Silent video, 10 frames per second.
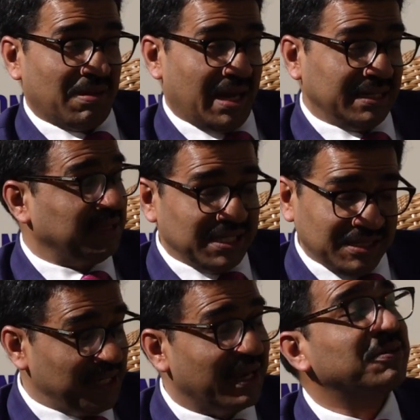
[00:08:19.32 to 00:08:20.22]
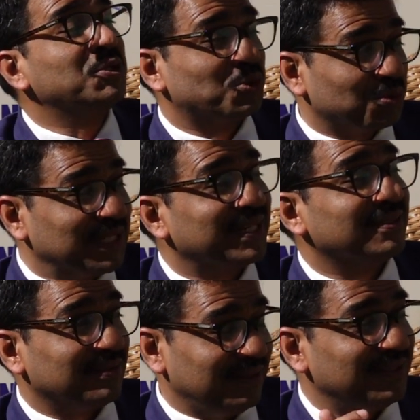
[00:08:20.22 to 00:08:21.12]
I think never used to be the
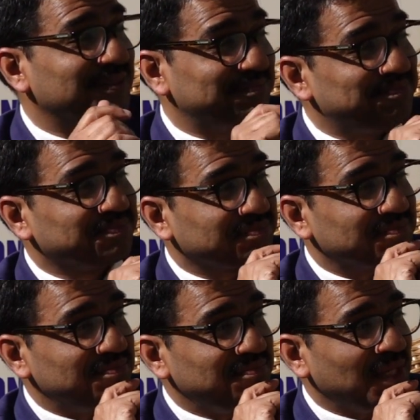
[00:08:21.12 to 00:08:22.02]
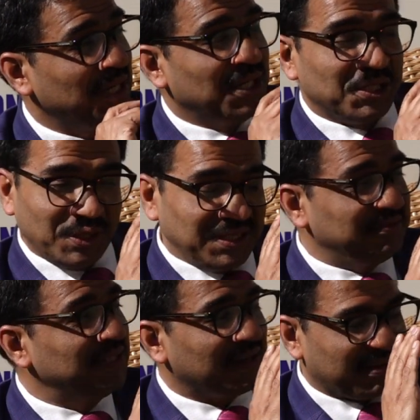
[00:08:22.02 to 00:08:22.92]
case earlier. So I think
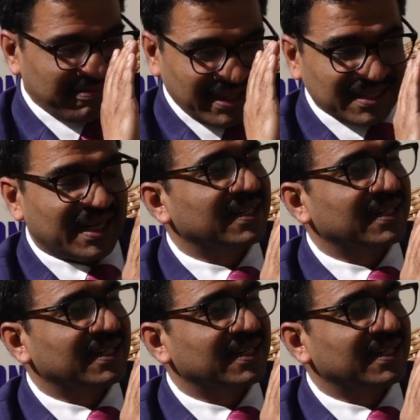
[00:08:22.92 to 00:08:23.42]
we're in the very right